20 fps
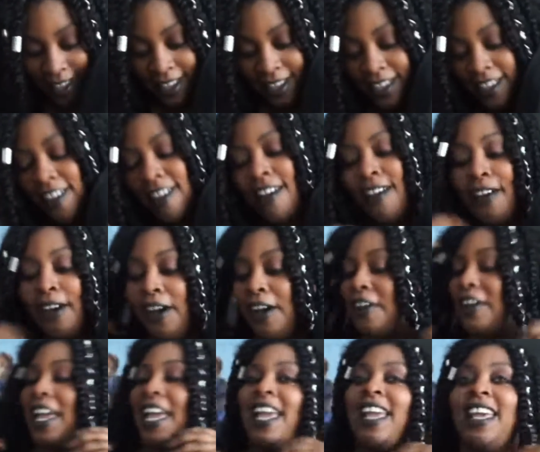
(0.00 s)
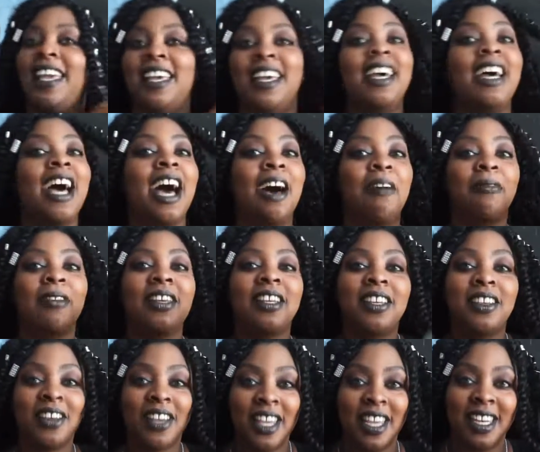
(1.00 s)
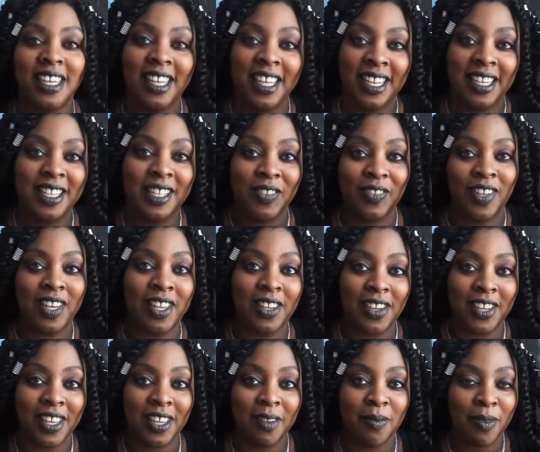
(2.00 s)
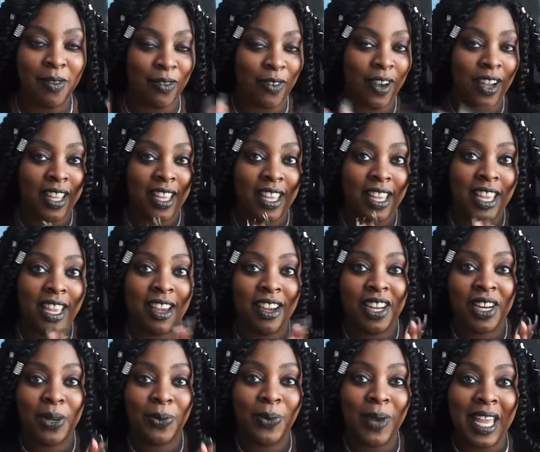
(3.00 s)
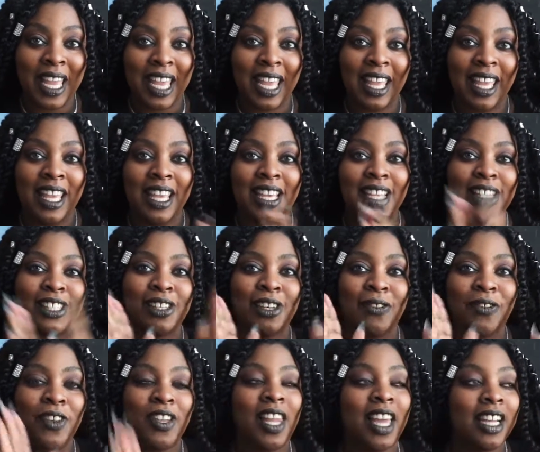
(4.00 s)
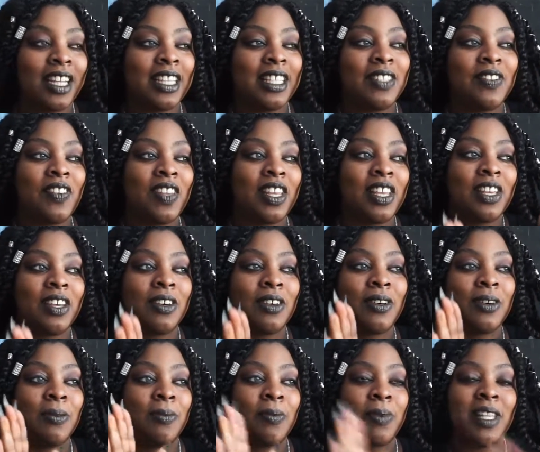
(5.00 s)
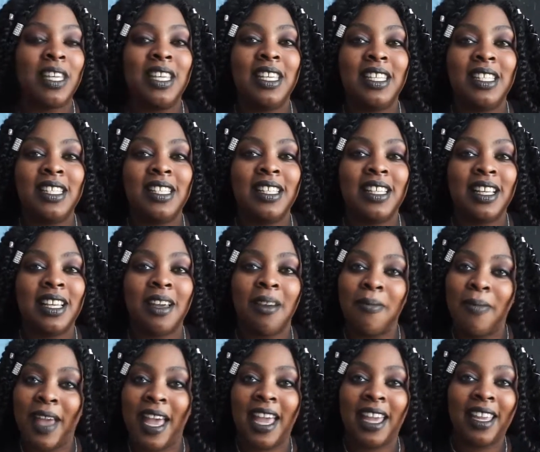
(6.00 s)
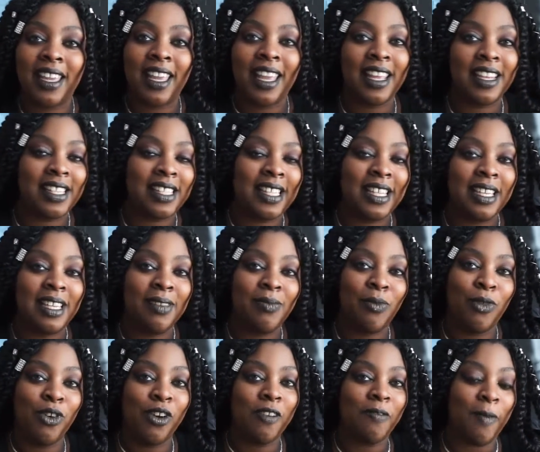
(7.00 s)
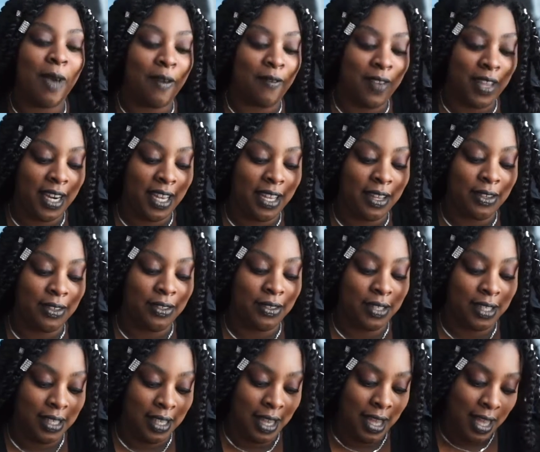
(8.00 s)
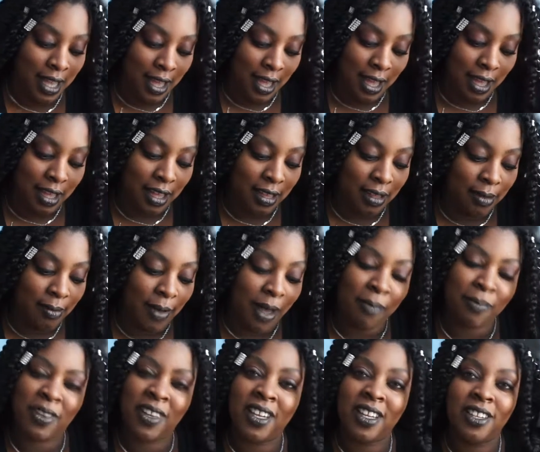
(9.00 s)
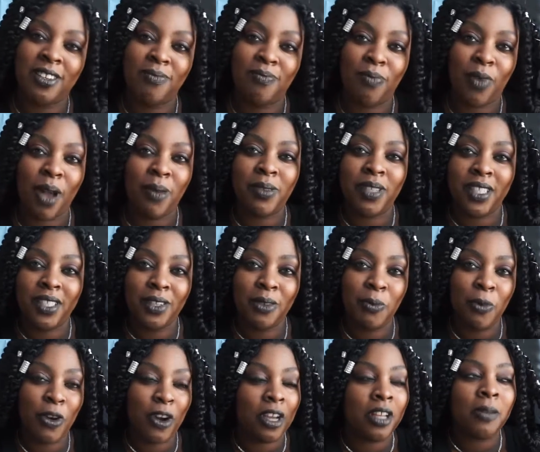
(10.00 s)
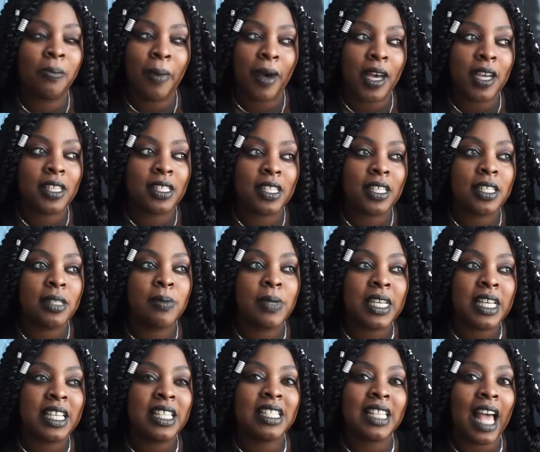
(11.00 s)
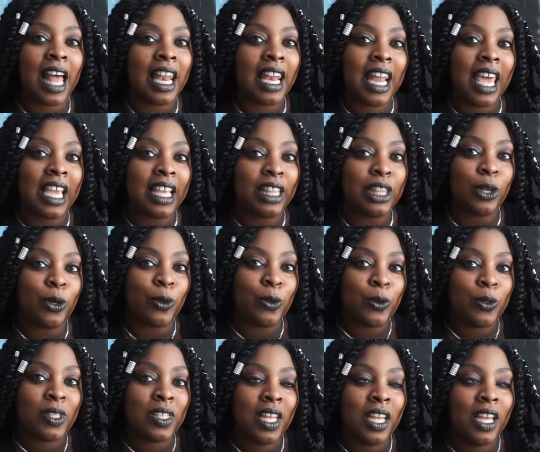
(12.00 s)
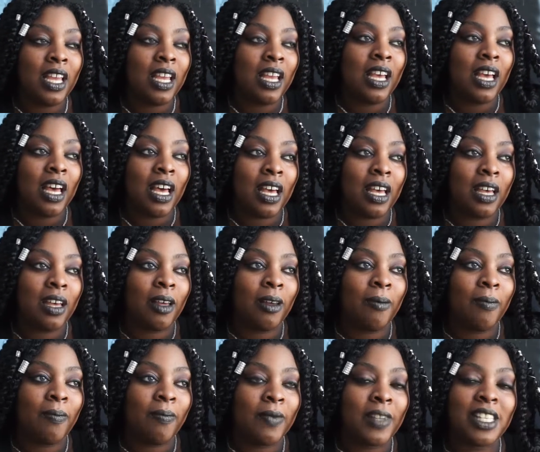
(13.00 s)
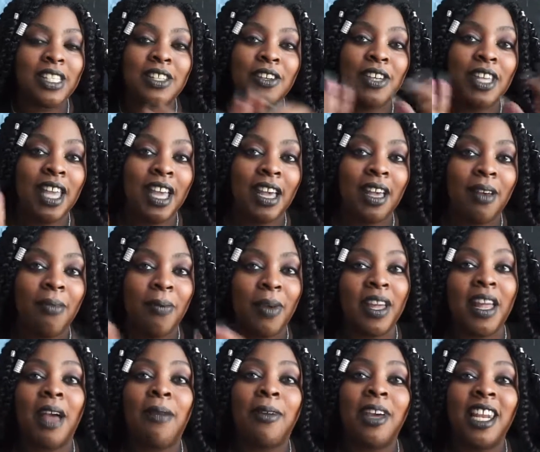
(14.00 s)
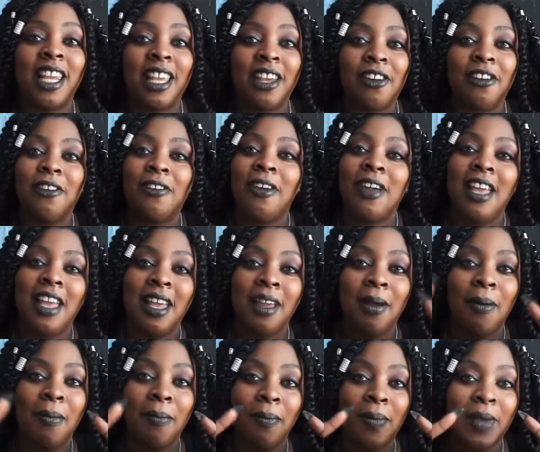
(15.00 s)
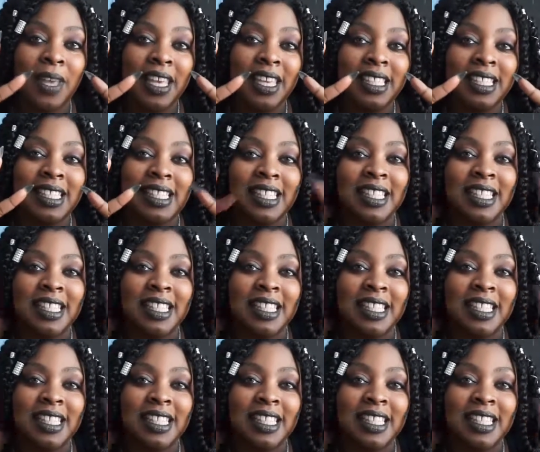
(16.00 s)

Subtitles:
Oh, okay, I'm gonna go ahead and end this video here before I get carried away. So if you like this video, please come back and see more of my videos. I'm gonna probably do more unboxings because I like those. So yeah, but I'm gonna go. Peace.